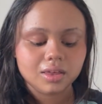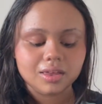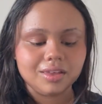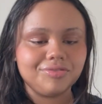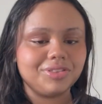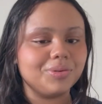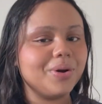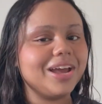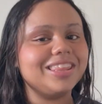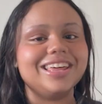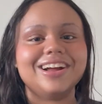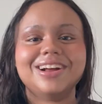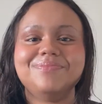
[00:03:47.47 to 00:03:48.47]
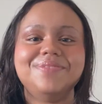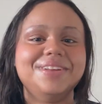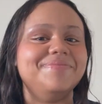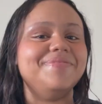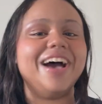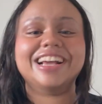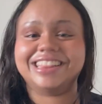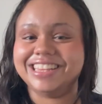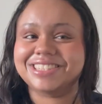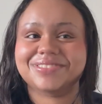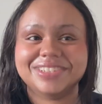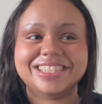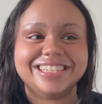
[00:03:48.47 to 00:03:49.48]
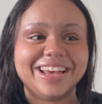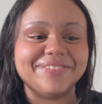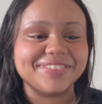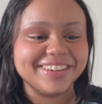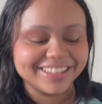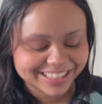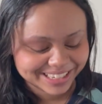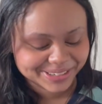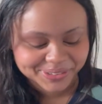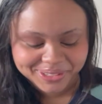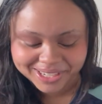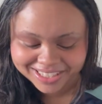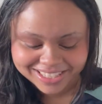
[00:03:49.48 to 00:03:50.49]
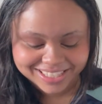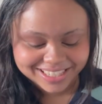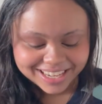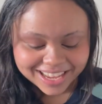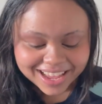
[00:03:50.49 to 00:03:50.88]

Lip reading: If the way there had been back, this was definitely worse.